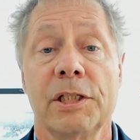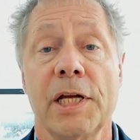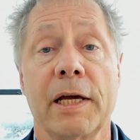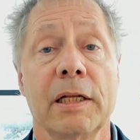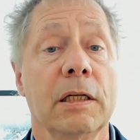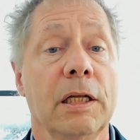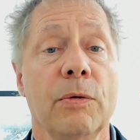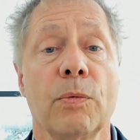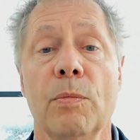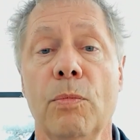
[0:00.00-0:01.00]

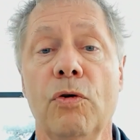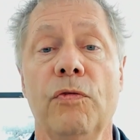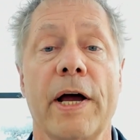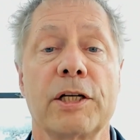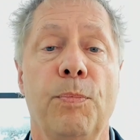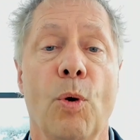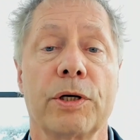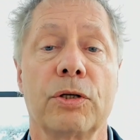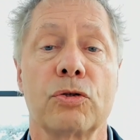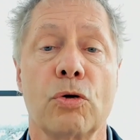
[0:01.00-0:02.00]
Secondly, remove
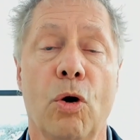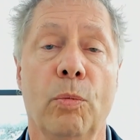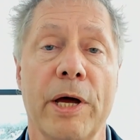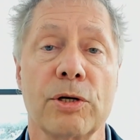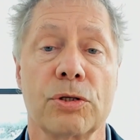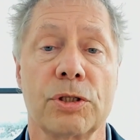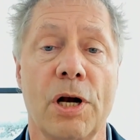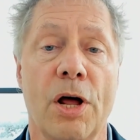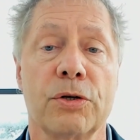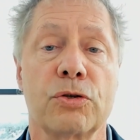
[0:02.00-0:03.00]
export control measures
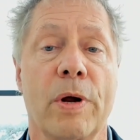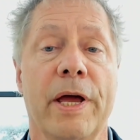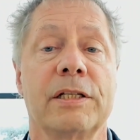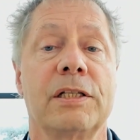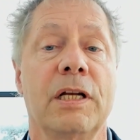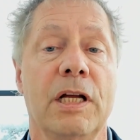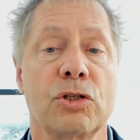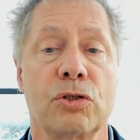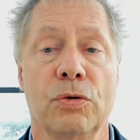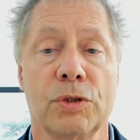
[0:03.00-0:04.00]
and other transit
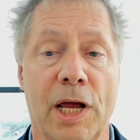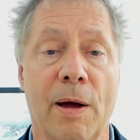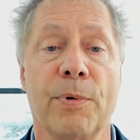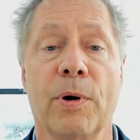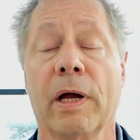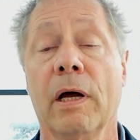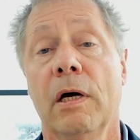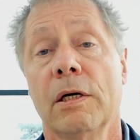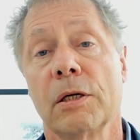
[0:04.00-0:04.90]
issues hampering